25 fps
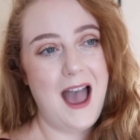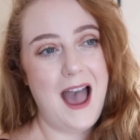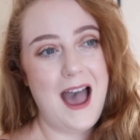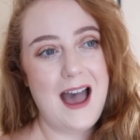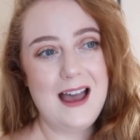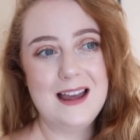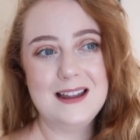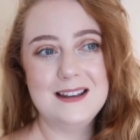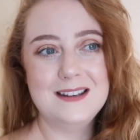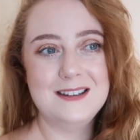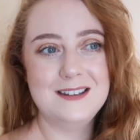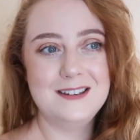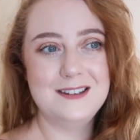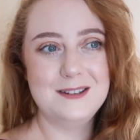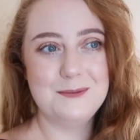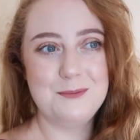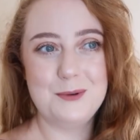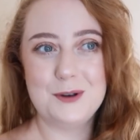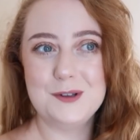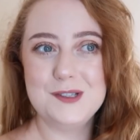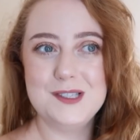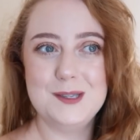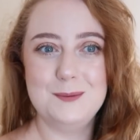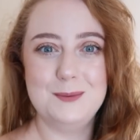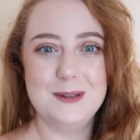and
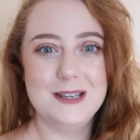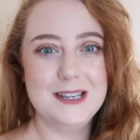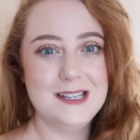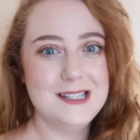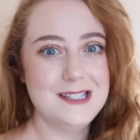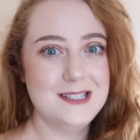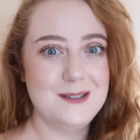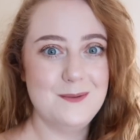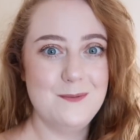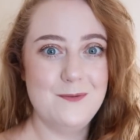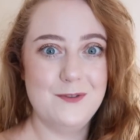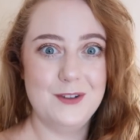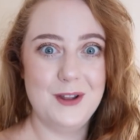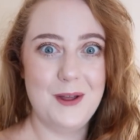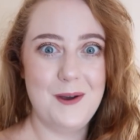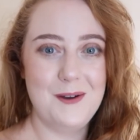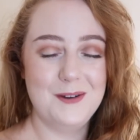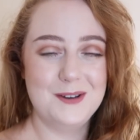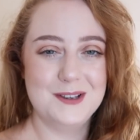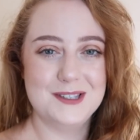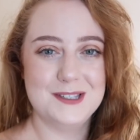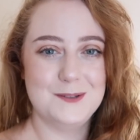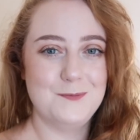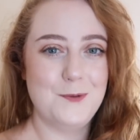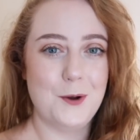possibly some
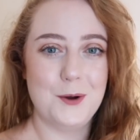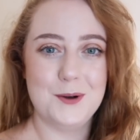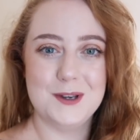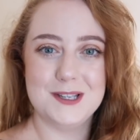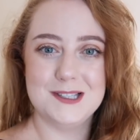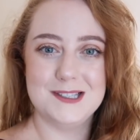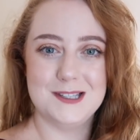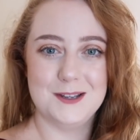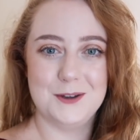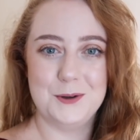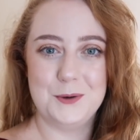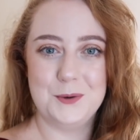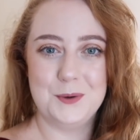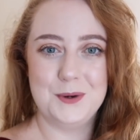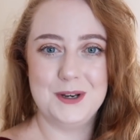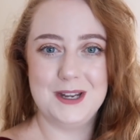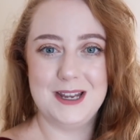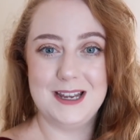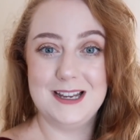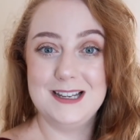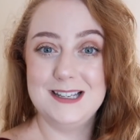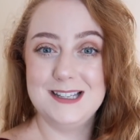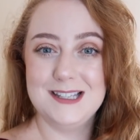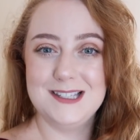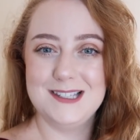vlogs very
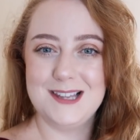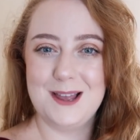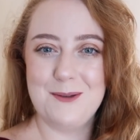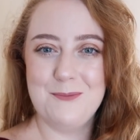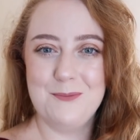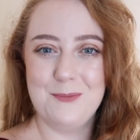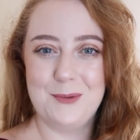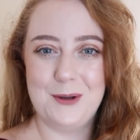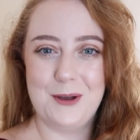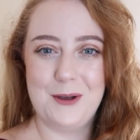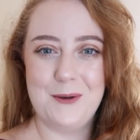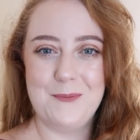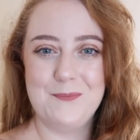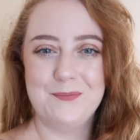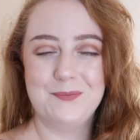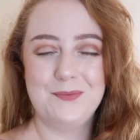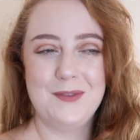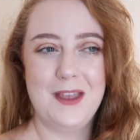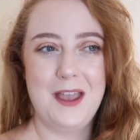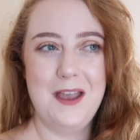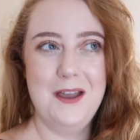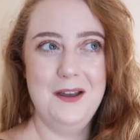soon in December.